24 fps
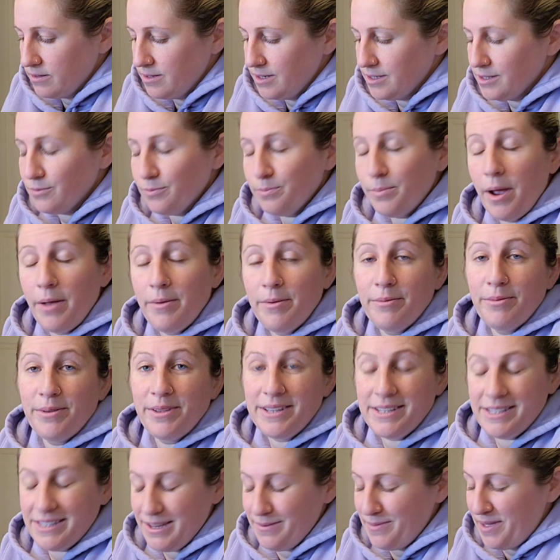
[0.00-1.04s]
Doesn't probably
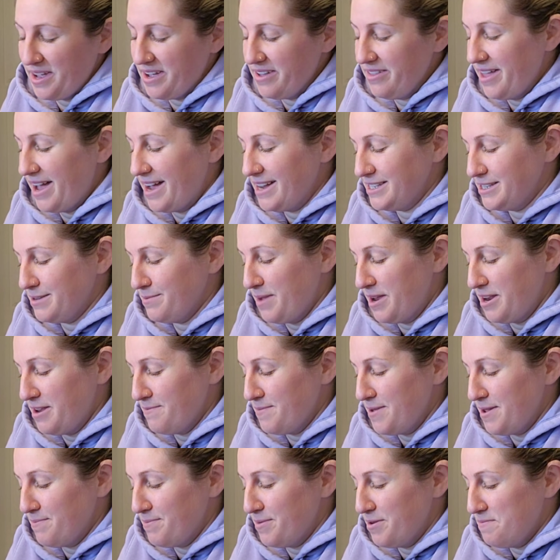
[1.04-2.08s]
really seem like a lot to
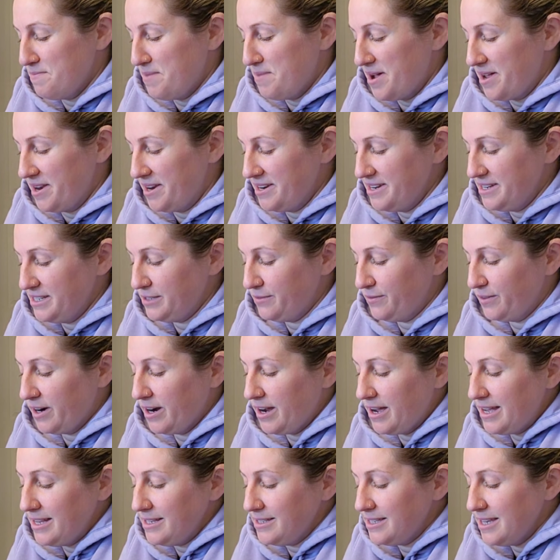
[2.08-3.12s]
many people, but it is for
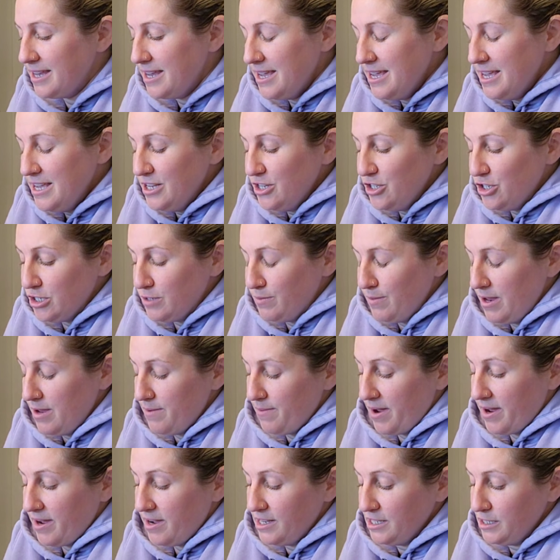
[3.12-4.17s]
us. It's just me and
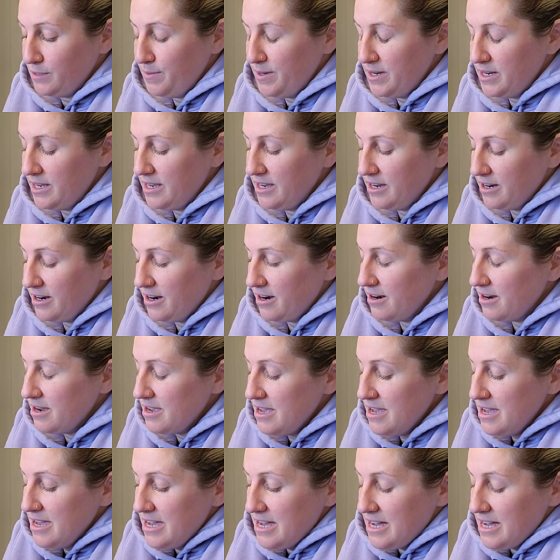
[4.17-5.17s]
my husband here.